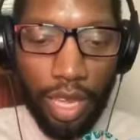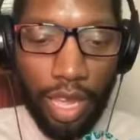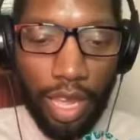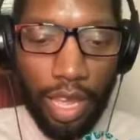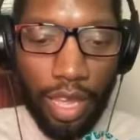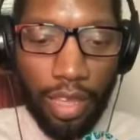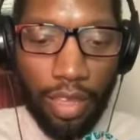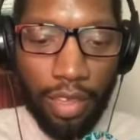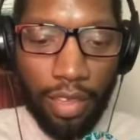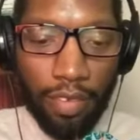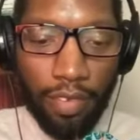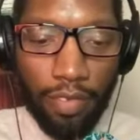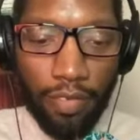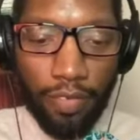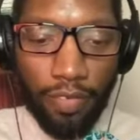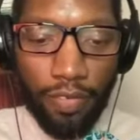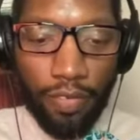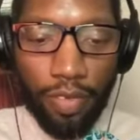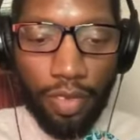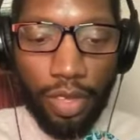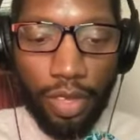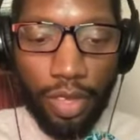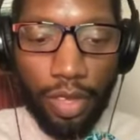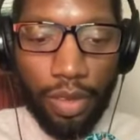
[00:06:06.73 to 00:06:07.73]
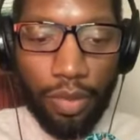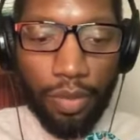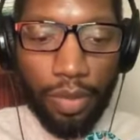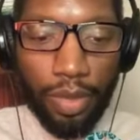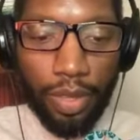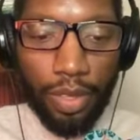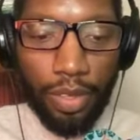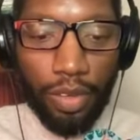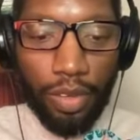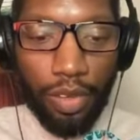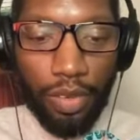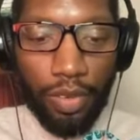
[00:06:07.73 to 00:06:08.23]
have
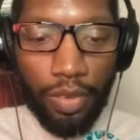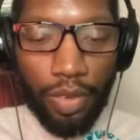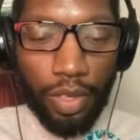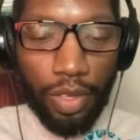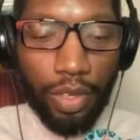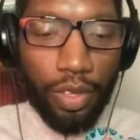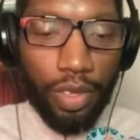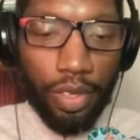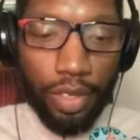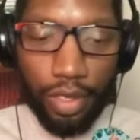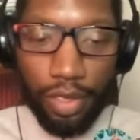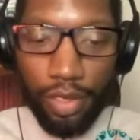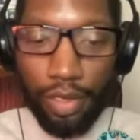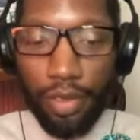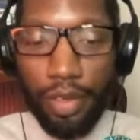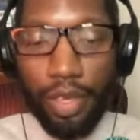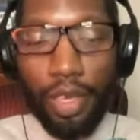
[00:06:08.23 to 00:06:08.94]
been going on.